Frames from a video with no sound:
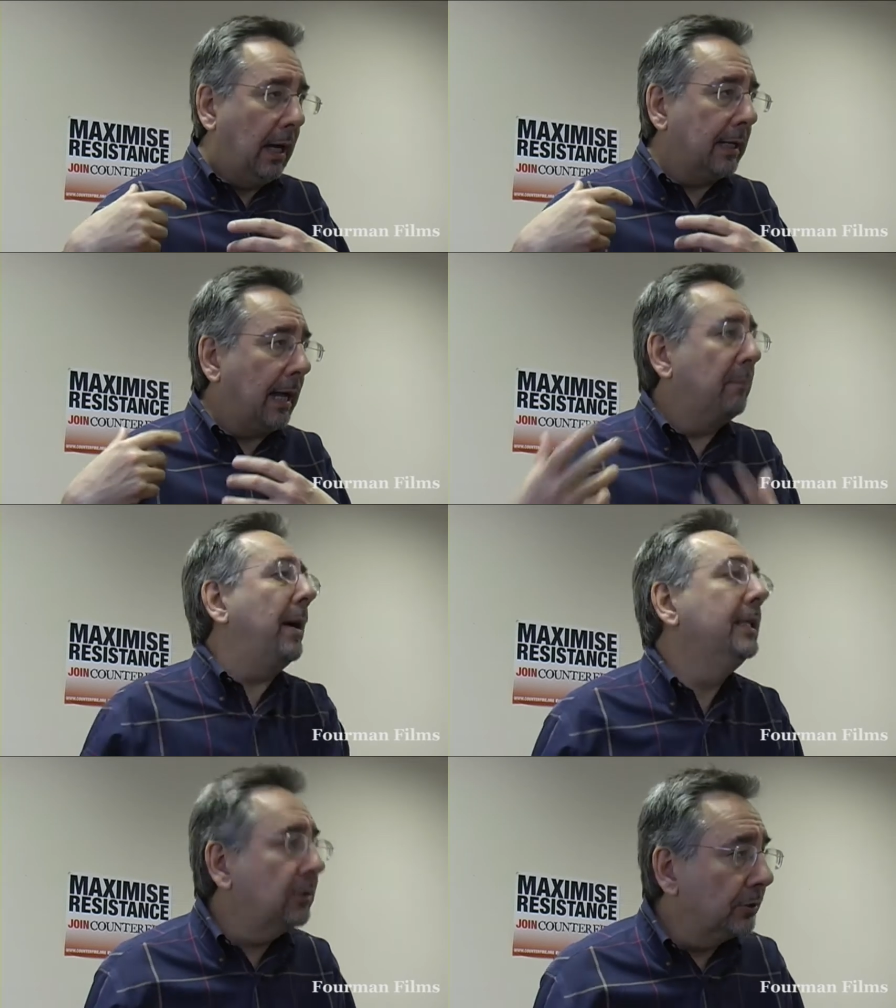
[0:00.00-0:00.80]

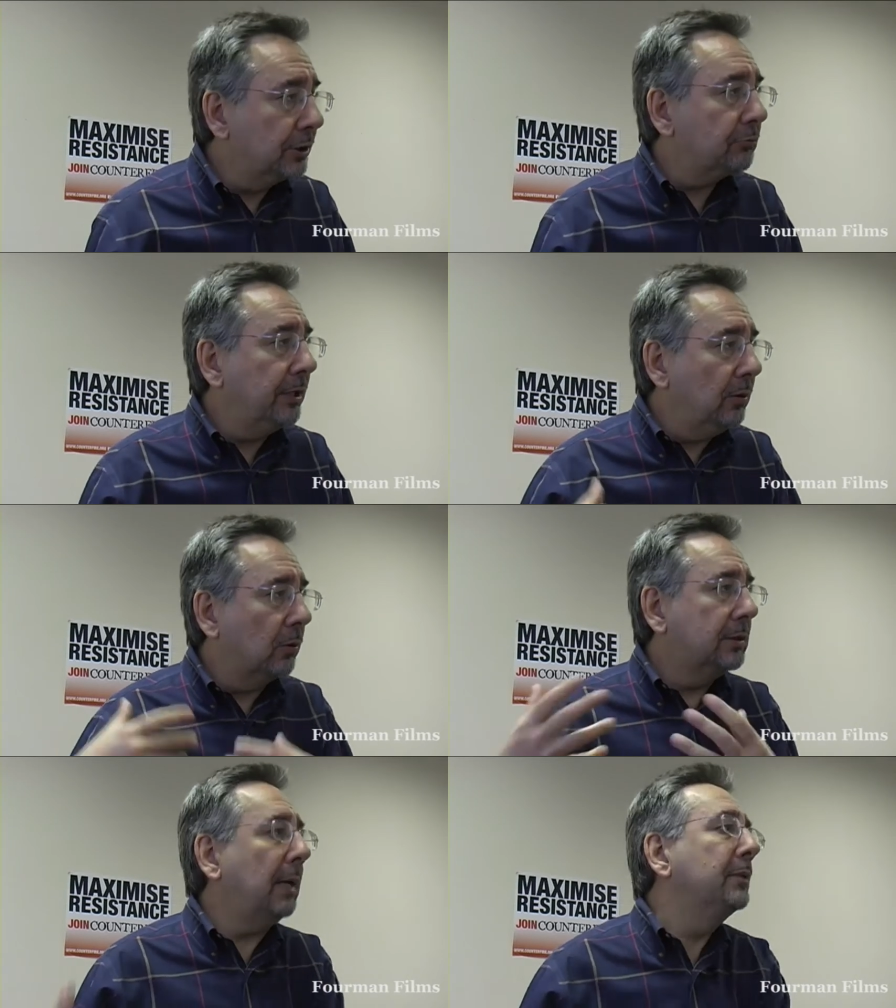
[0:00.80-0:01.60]
campaigns on the street
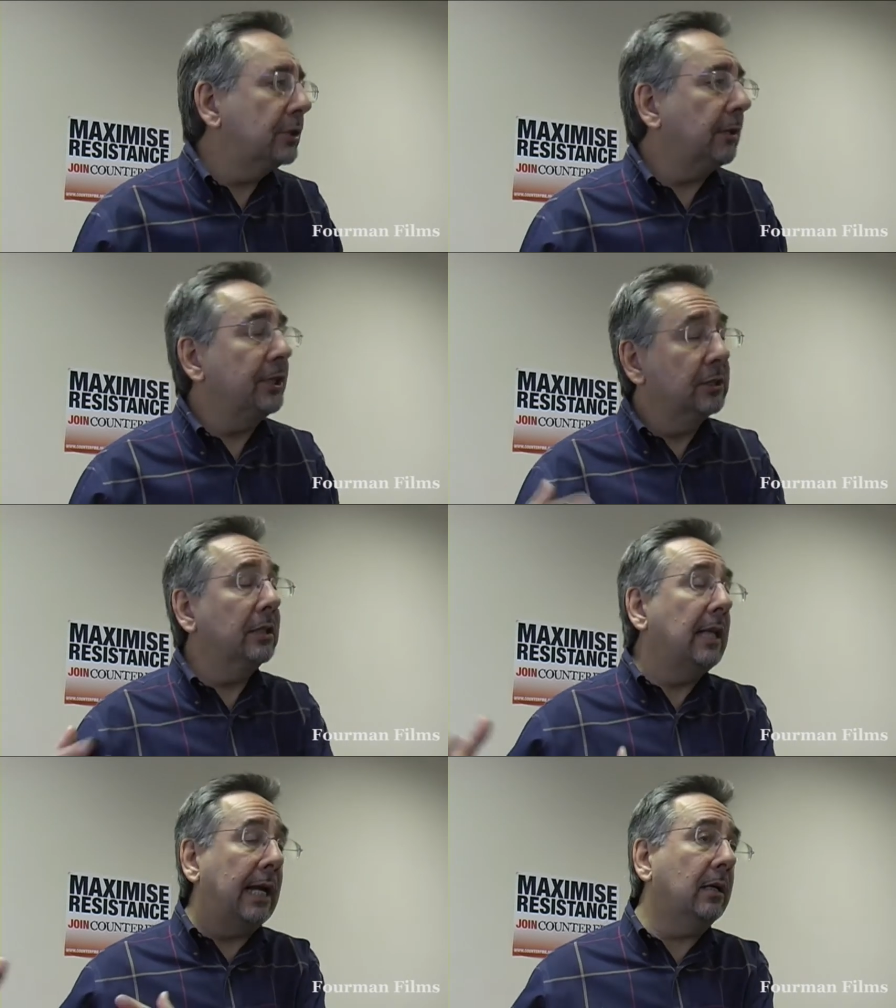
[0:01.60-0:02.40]
or demonstrations
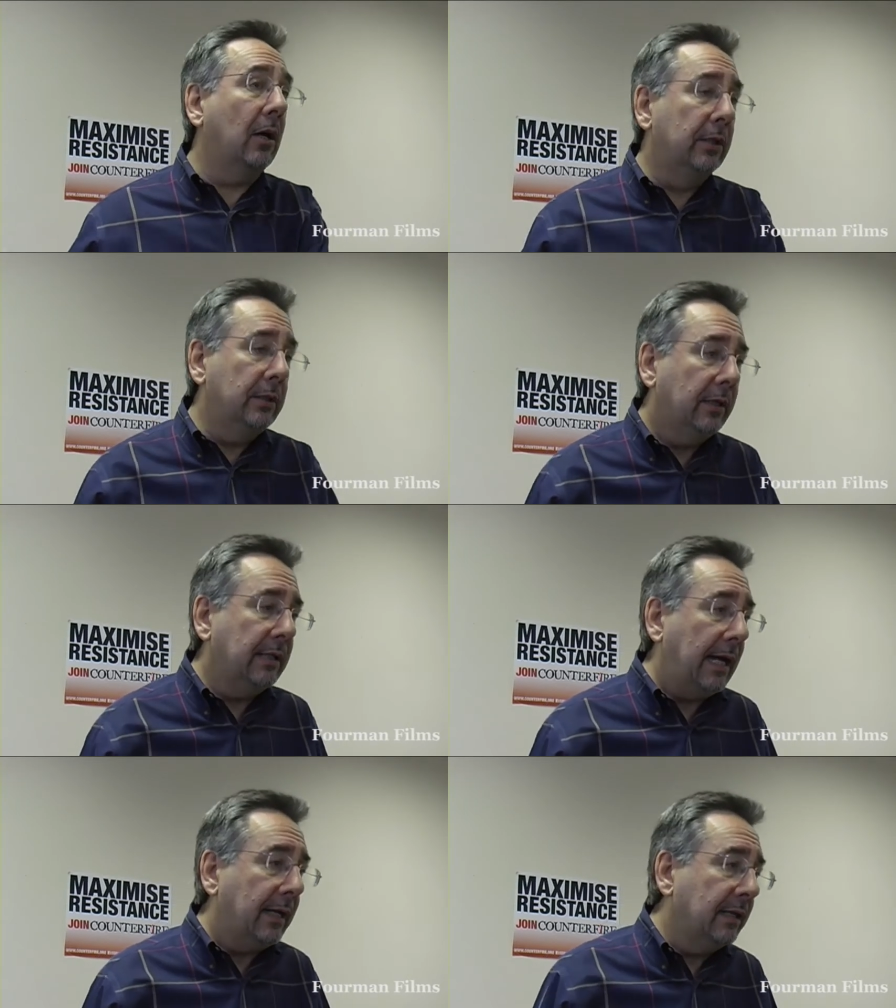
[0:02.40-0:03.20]
on that
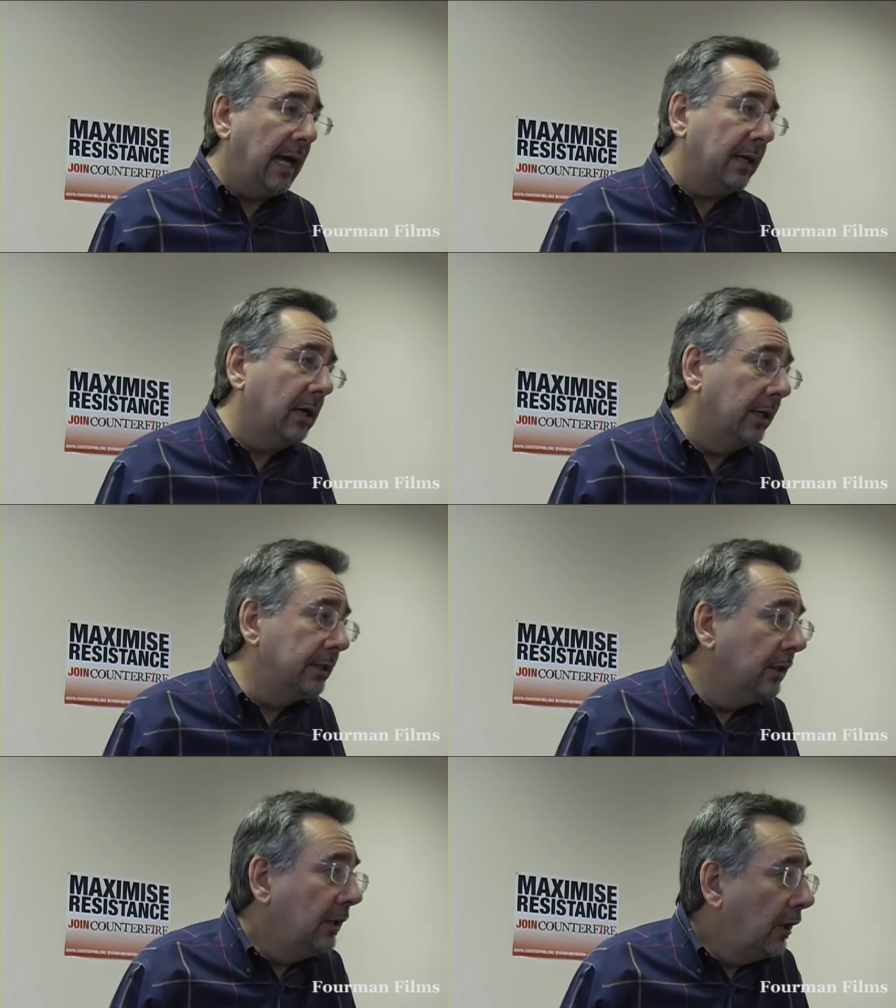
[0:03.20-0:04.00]

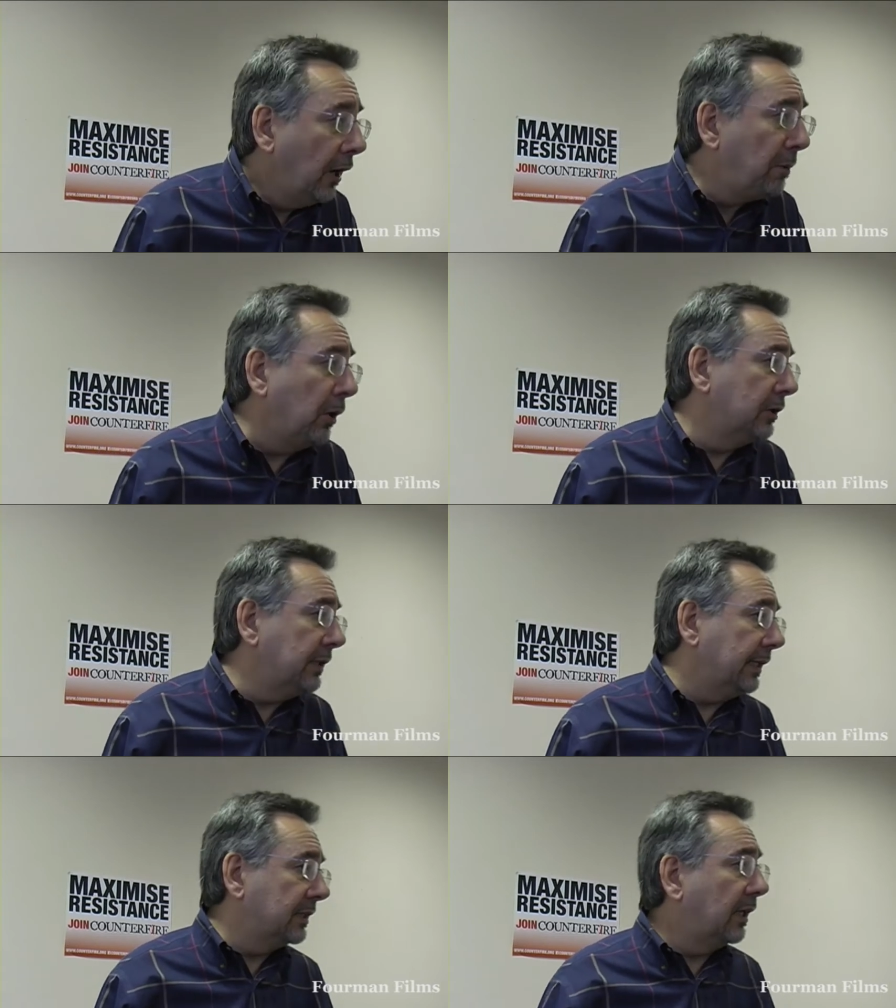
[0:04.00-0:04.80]
kind of politics.